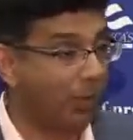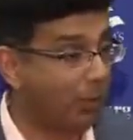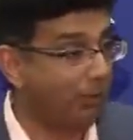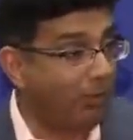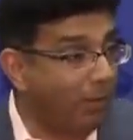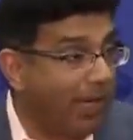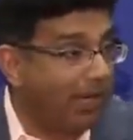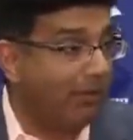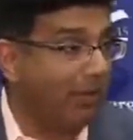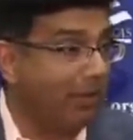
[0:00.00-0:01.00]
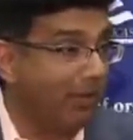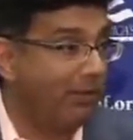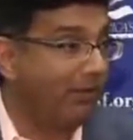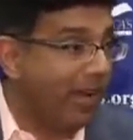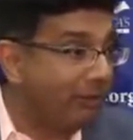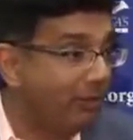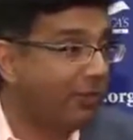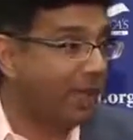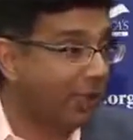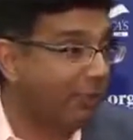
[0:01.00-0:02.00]
but to point to the
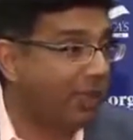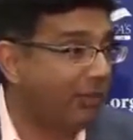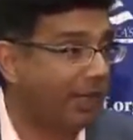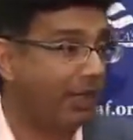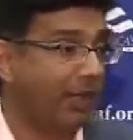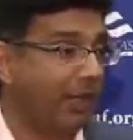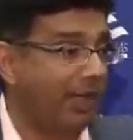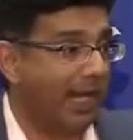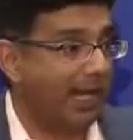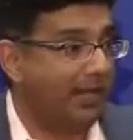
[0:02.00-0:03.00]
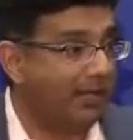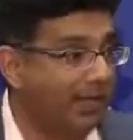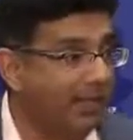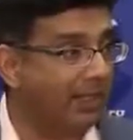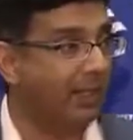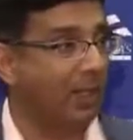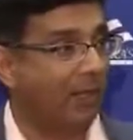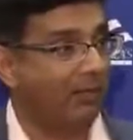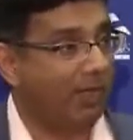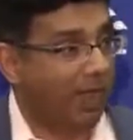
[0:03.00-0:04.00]
fascist element of it. The idea
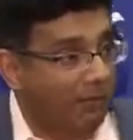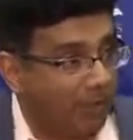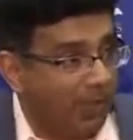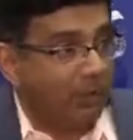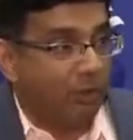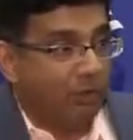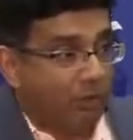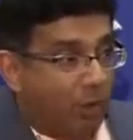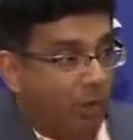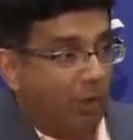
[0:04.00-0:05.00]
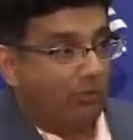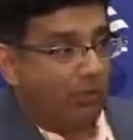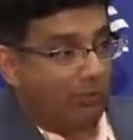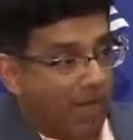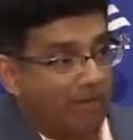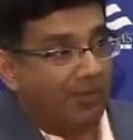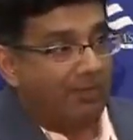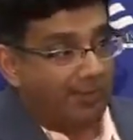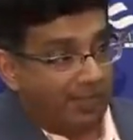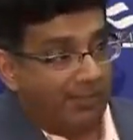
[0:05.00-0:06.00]
of government control of the
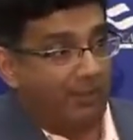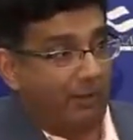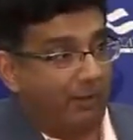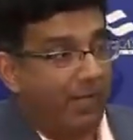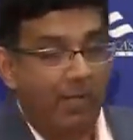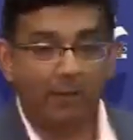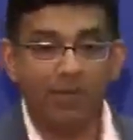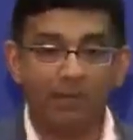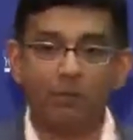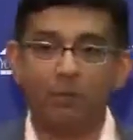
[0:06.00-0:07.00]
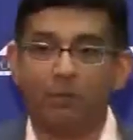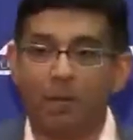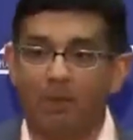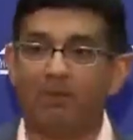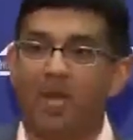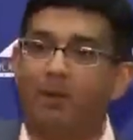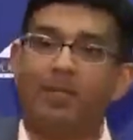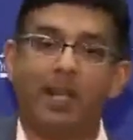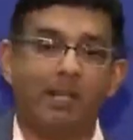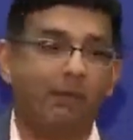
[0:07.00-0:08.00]
private sector. I mean, here's Obama
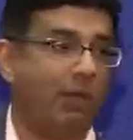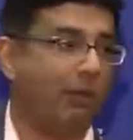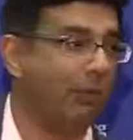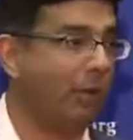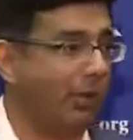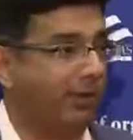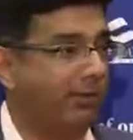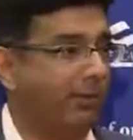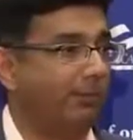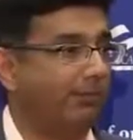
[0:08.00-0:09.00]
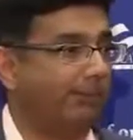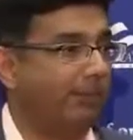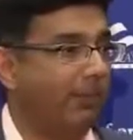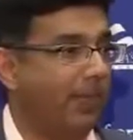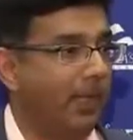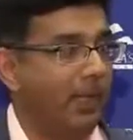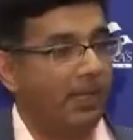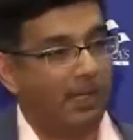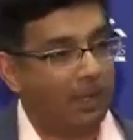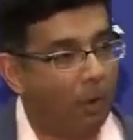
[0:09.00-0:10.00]
firing the head of General Motors.
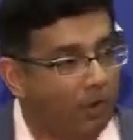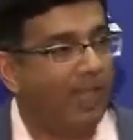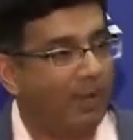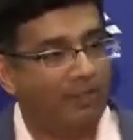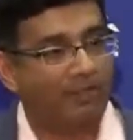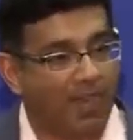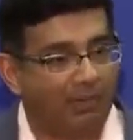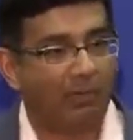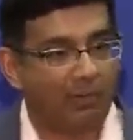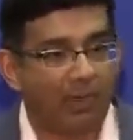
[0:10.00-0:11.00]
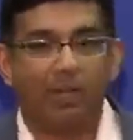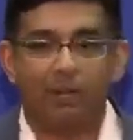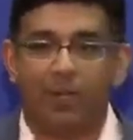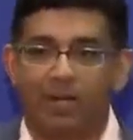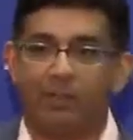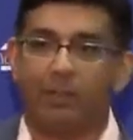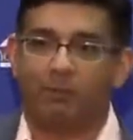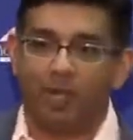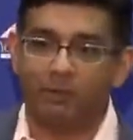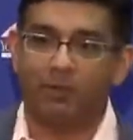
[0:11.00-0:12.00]
Only in a fascist country does
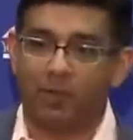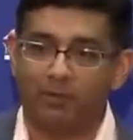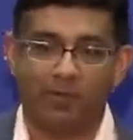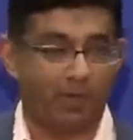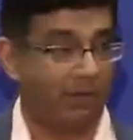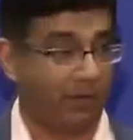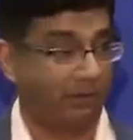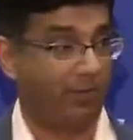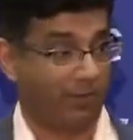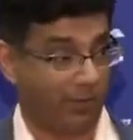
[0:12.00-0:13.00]
the president of a